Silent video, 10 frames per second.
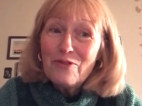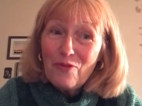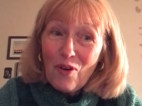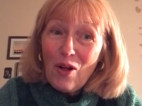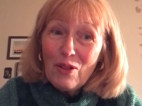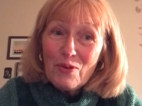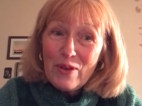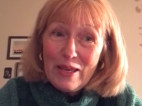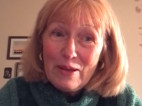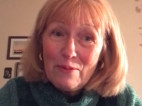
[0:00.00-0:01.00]
to follow
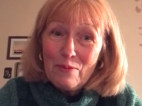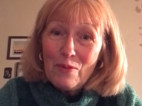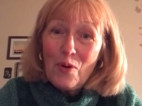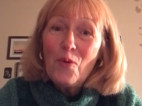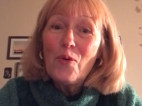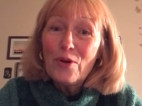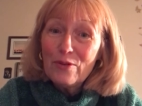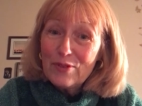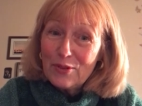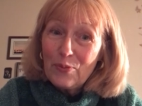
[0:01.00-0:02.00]
him would
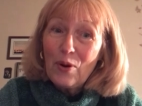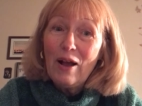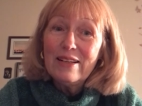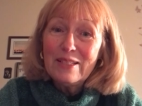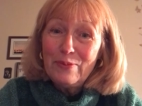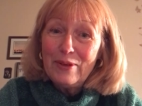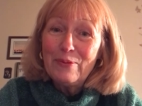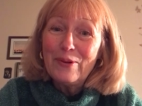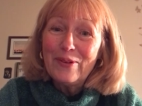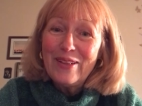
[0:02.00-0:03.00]
have surprised
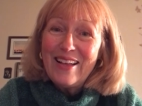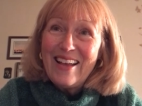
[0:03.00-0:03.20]
people,